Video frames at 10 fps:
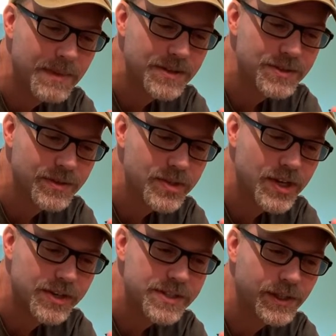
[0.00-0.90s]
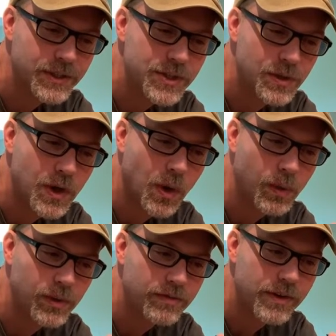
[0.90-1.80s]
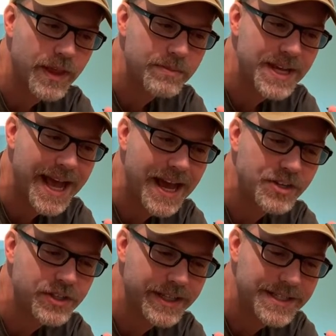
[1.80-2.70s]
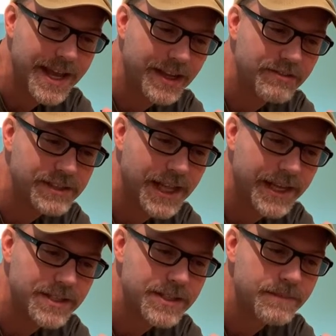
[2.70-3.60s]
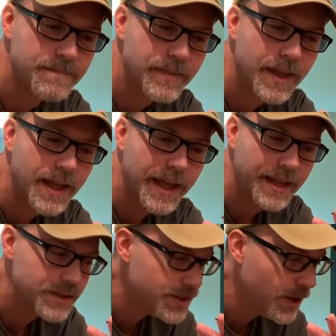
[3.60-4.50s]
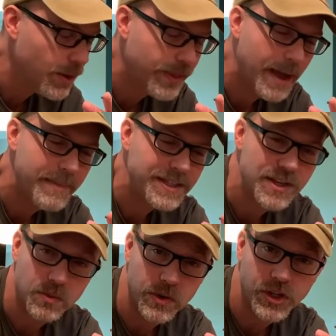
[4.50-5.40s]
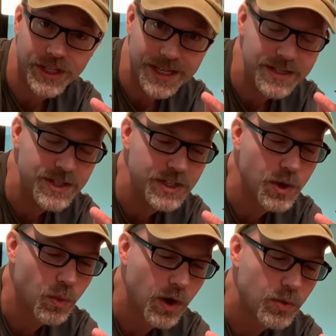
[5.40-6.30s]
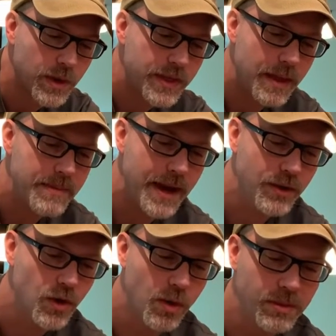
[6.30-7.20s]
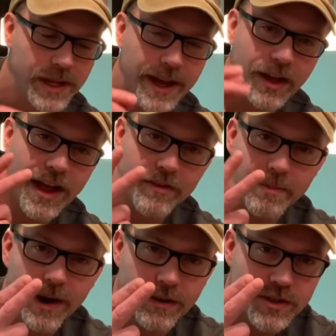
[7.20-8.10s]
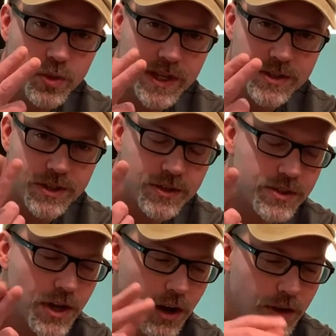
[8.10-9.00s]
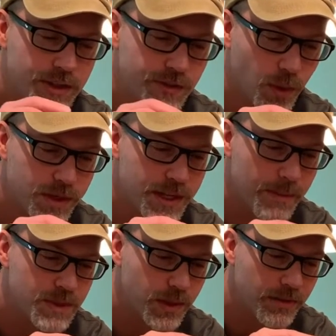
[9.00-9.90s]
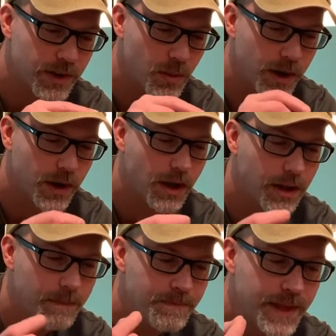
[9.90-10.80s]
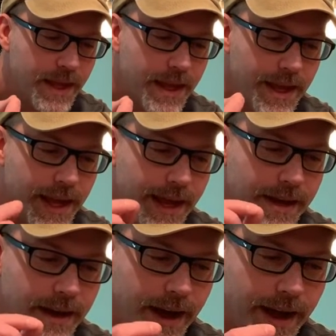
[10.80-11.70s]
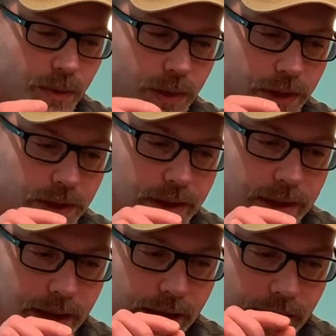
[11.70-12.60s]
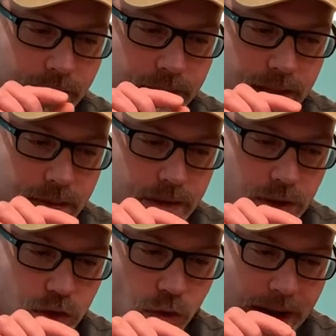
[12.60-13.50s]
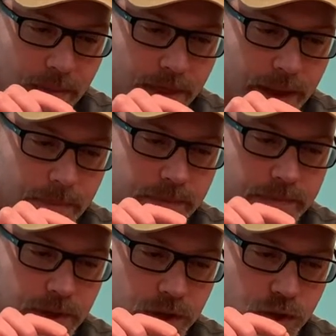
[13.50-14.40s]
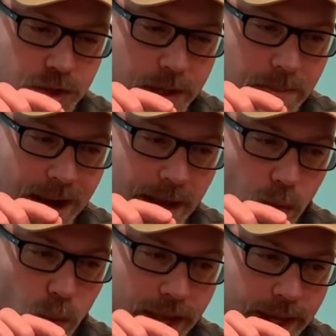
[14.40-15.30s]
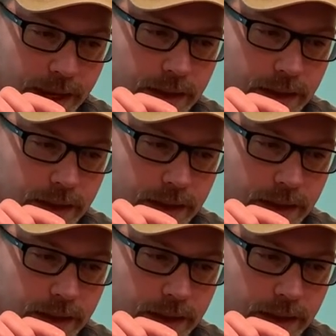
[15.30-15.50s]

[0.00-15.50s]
muscles are still too cold for them to actually take flight. And so that makes it really easy to work with them. Now, normally I'll have a pair of tweezers, tongs, forceps, whatever you want to call them, and I will grab them, usually by a wing,